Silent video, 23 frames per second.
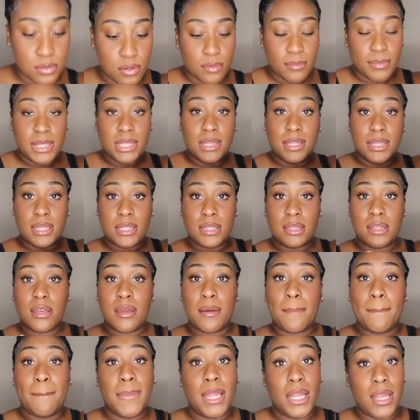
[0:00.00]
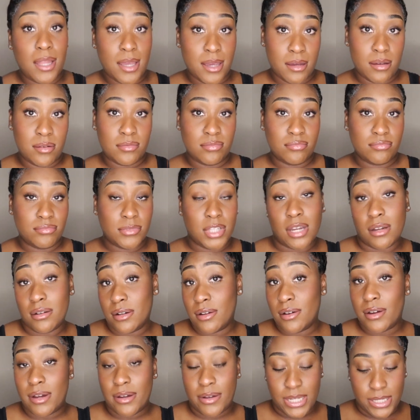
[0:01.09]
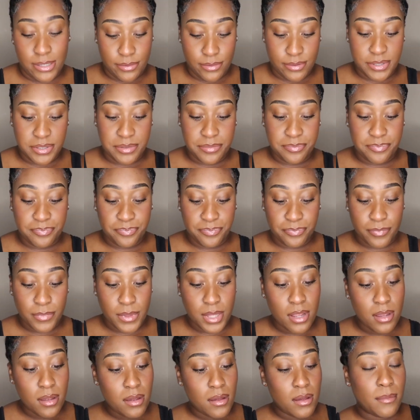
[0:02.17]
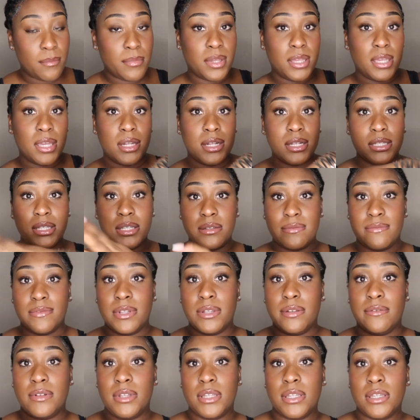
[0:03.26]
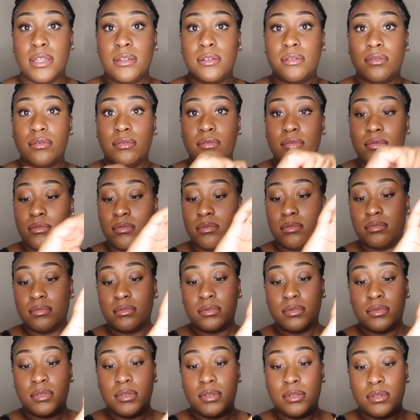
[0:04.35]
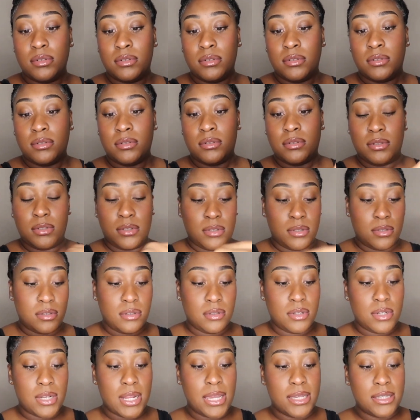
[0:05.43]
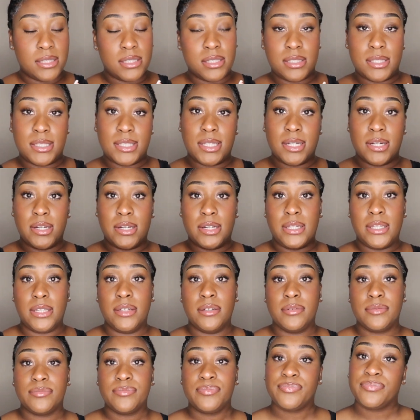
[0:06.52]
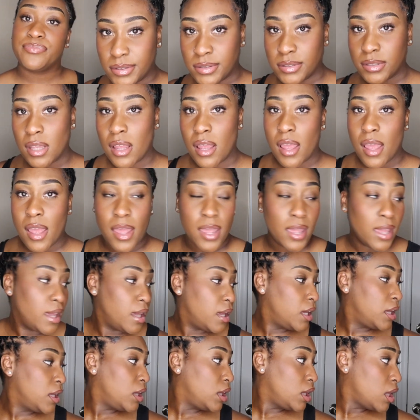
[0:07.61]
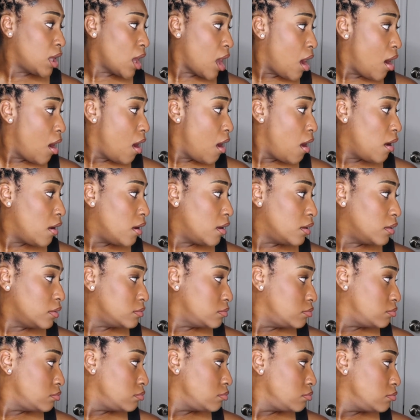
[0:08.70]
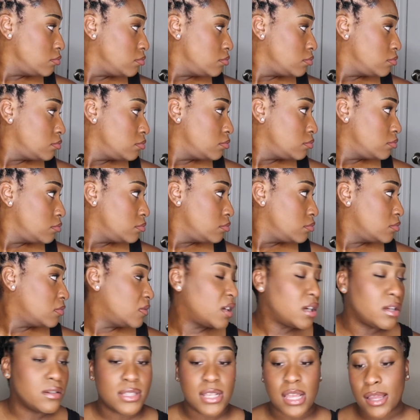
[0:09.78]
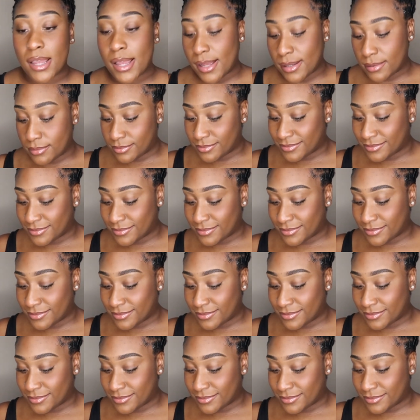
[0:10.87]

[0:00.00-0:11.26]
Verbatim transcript: going to be linked below. Y'all know how I do it. But yeah, this is really, really cute. Nice and sturdy. And y'all, what else I got?